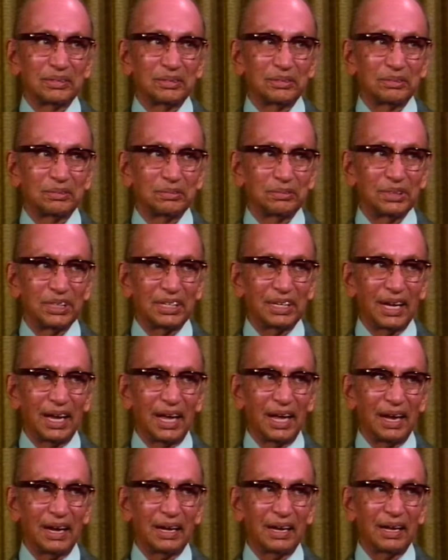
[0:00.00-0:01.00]
which
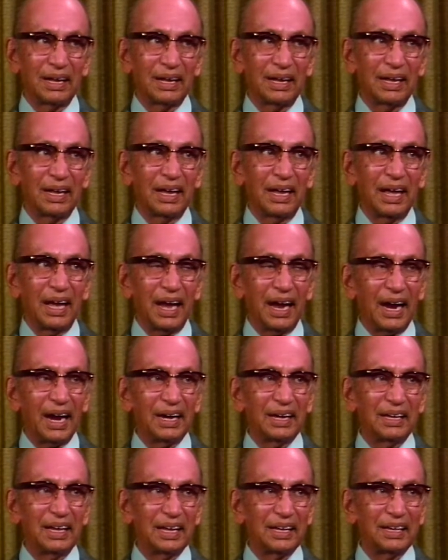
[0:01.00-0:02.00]
are
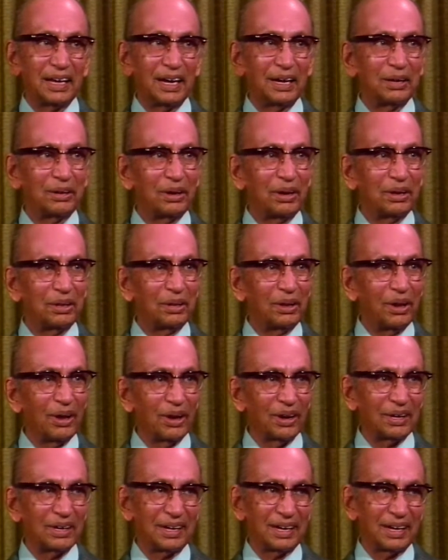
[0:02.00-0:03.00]
adjacent or not,